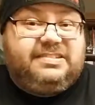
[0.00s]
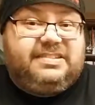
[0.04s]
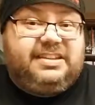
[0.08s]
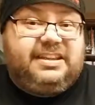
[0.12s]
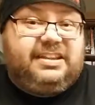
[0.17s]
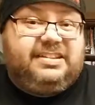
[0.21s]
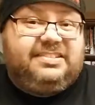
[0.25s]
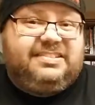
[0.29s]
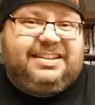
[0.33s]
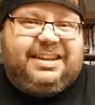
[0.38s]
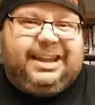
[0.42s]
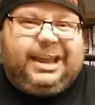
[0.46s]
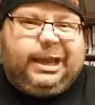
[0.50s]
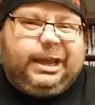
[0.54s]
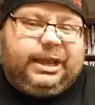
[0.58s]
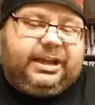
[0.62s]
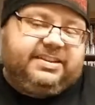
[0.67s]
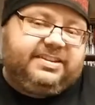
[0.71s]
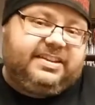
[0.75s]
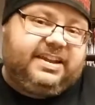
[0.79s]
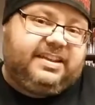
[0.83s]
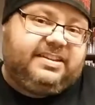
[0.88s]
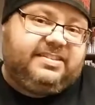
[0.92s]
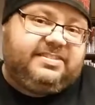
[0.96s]
and like I said,
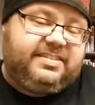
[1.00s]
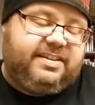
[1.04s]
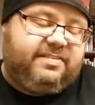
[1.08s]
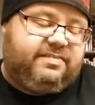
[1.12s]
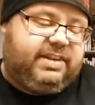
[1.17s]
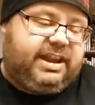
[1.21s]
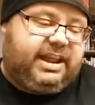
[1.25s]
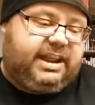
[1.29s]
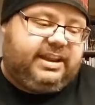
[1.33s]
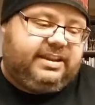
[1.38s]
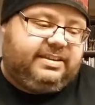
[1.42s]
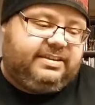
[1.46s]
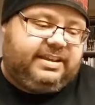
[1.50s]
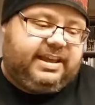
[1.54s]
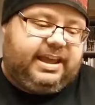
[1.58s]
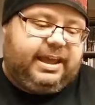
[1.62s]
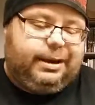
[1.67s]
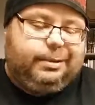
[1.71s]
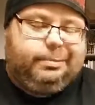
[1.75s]
7 out of 10.